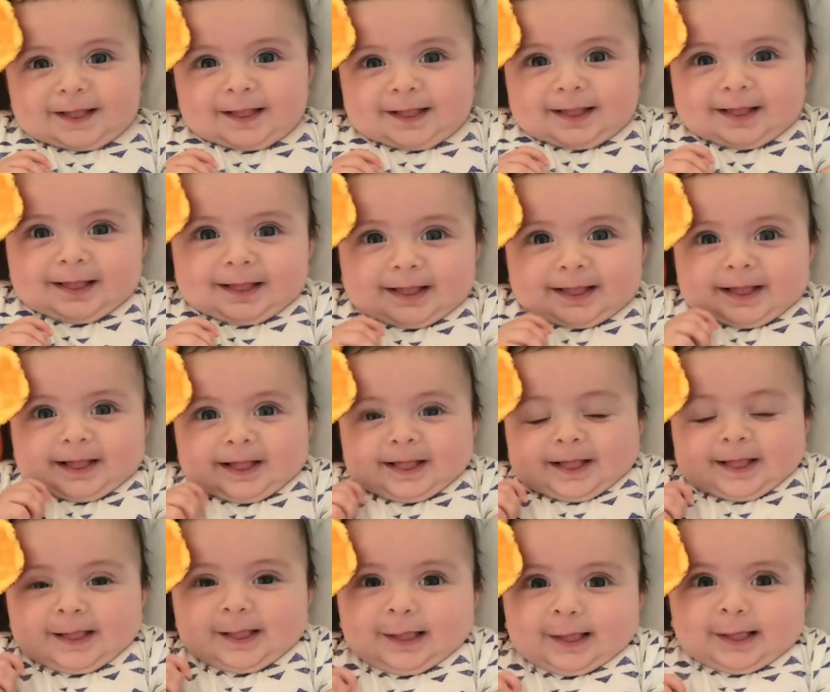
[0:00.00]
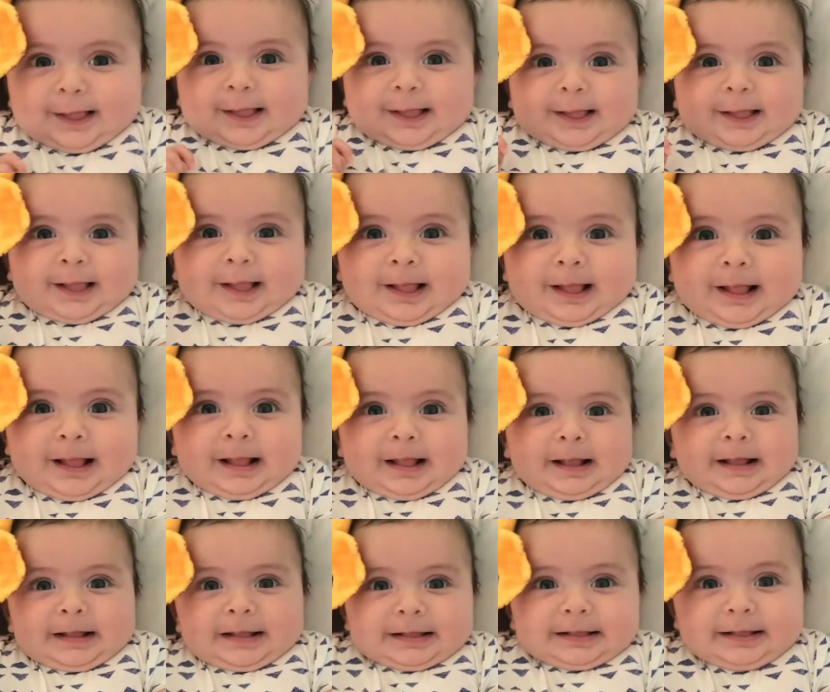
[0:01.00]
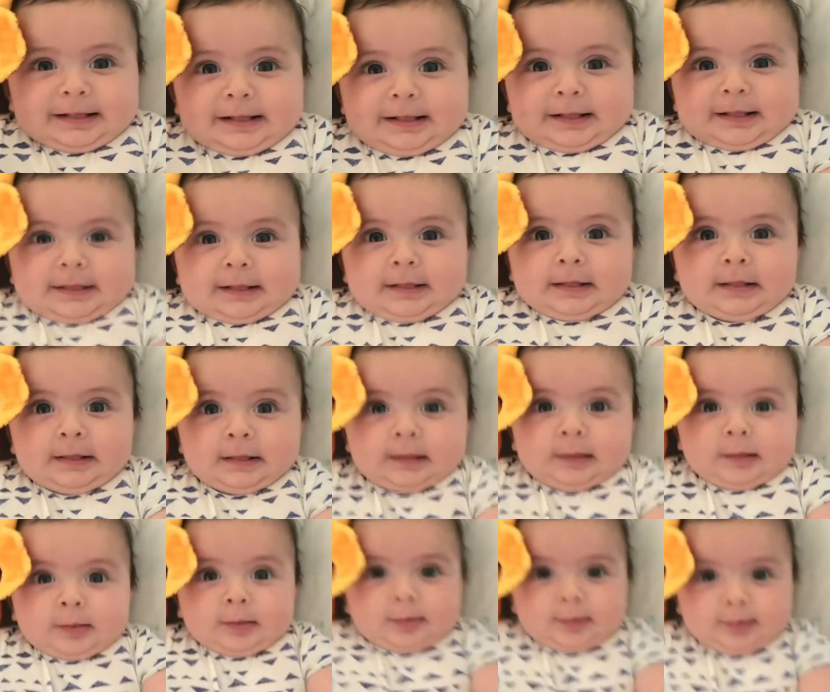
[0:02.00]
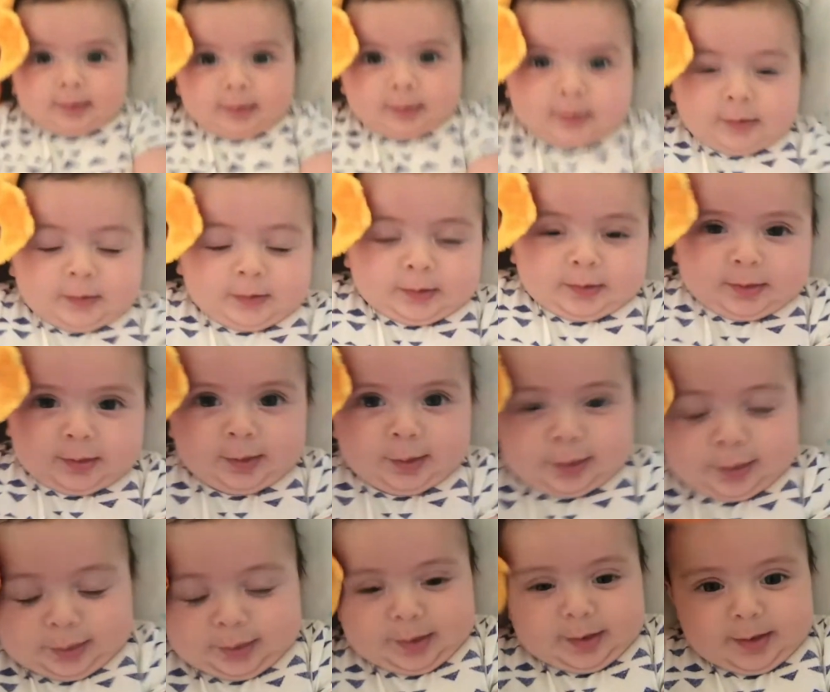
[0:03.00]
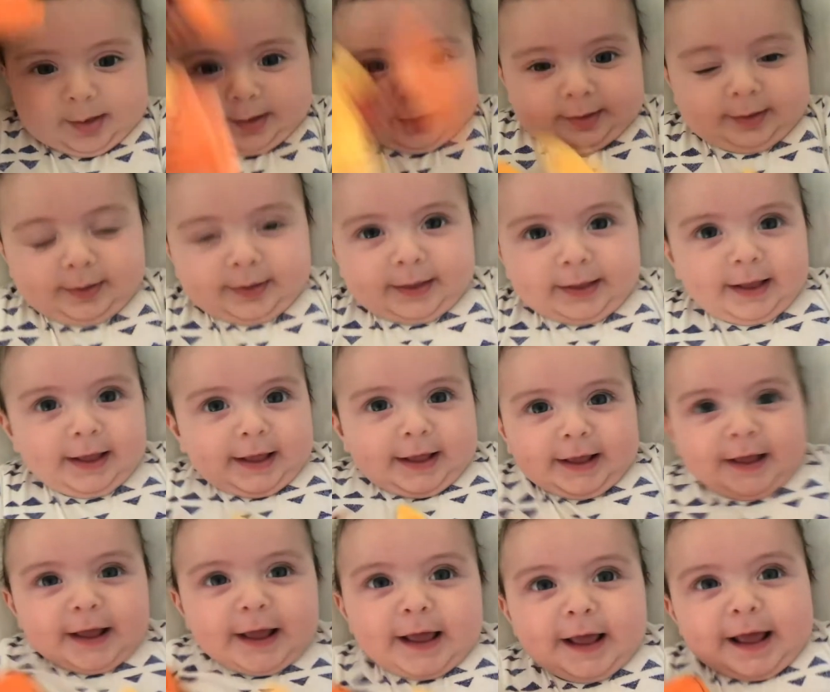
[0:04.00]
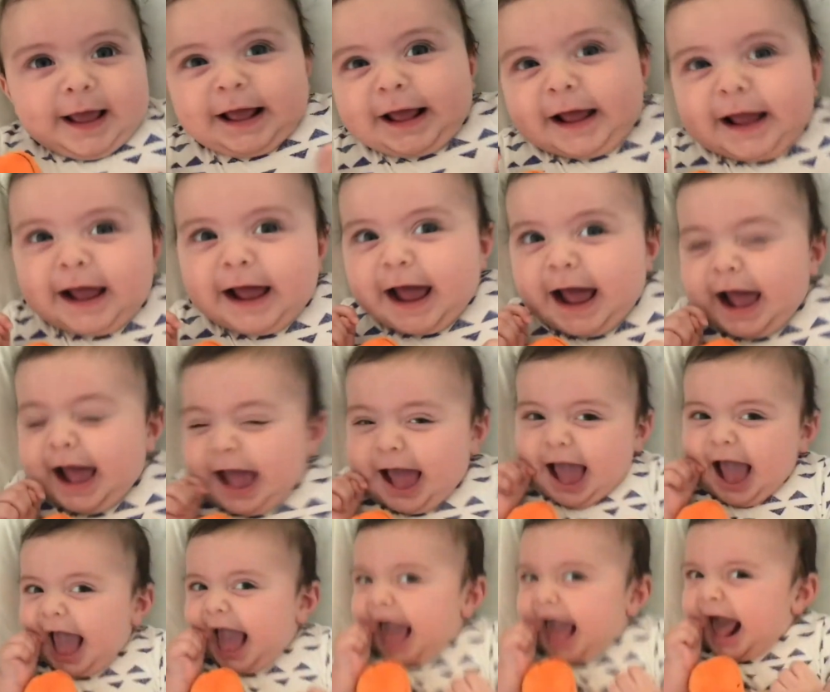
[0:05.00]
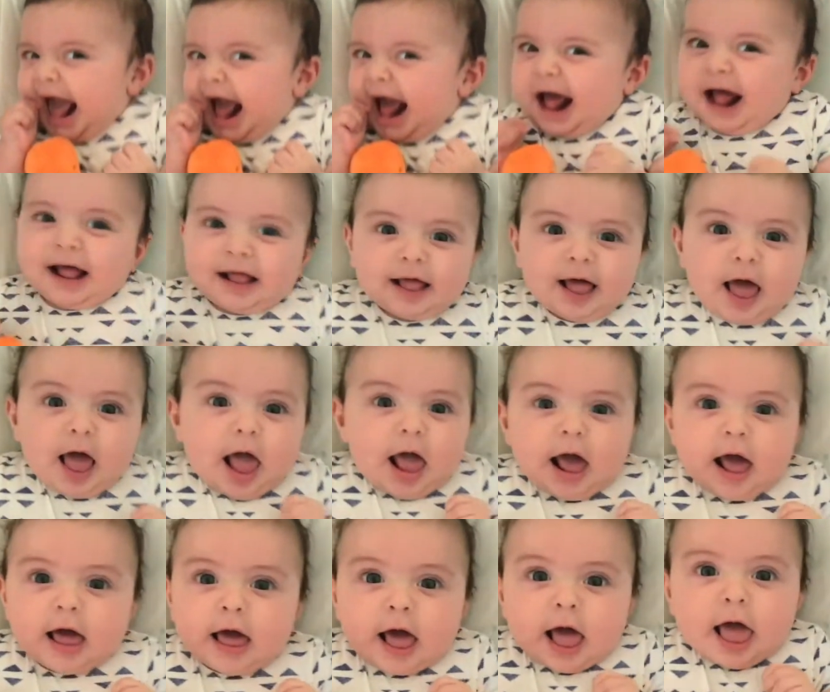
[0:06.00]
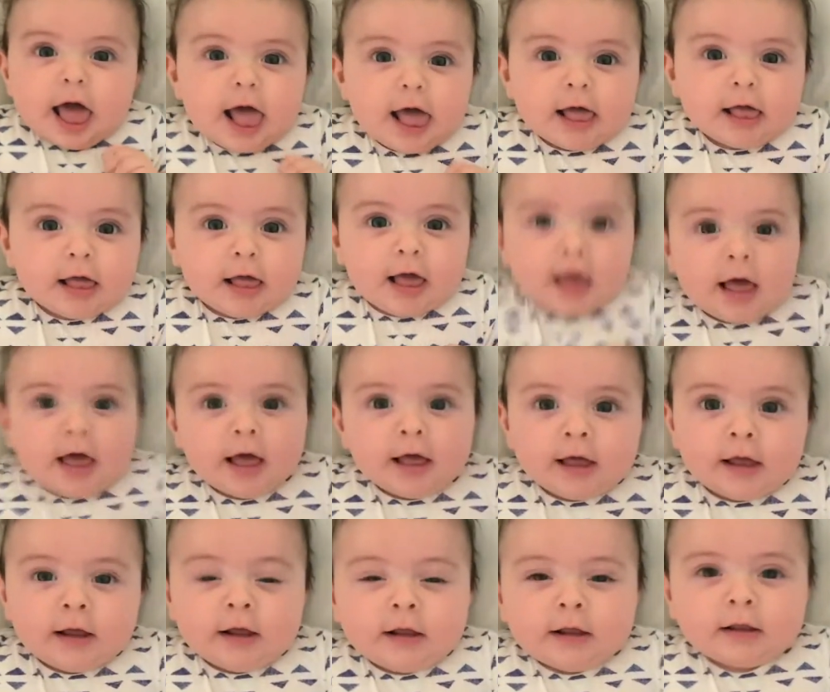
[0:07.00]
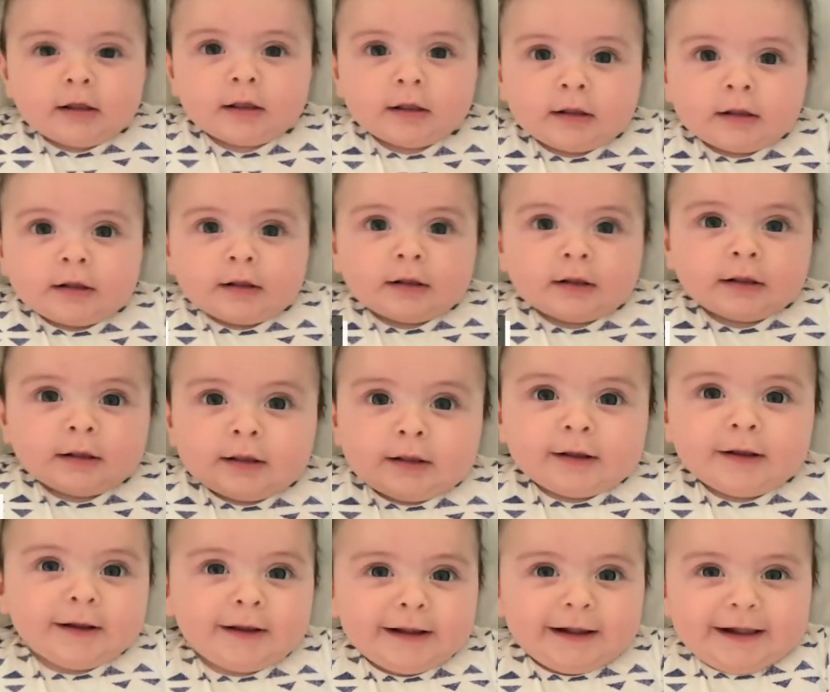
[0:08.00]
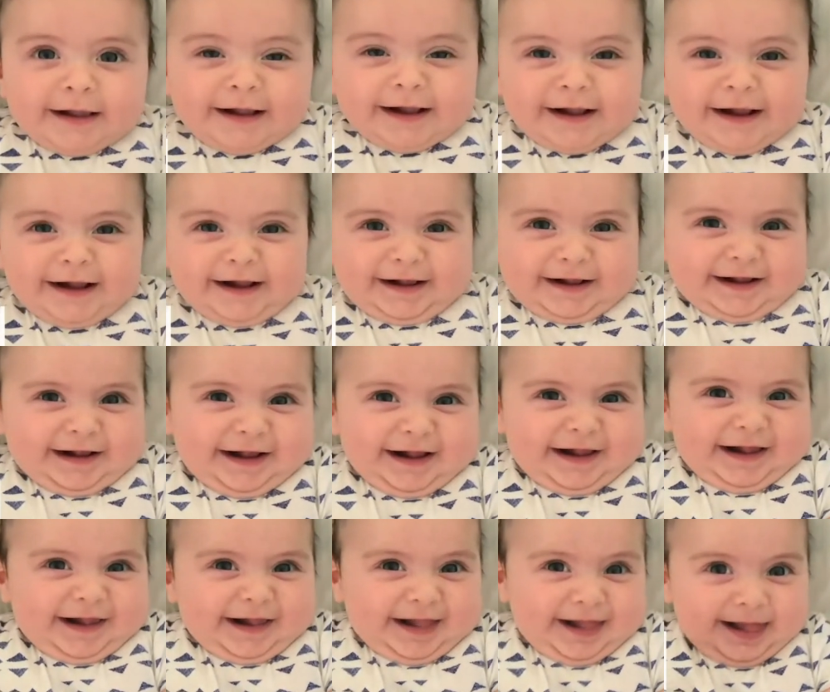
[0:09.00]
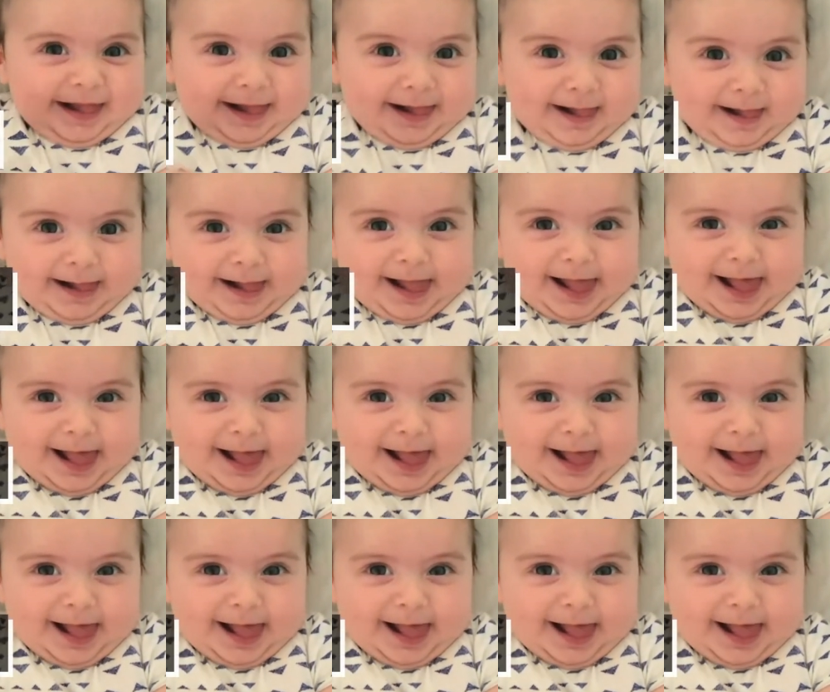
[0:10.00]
a ducky on your head. That's so silly. So silly. James. And he's nearly 4 months. He's nearly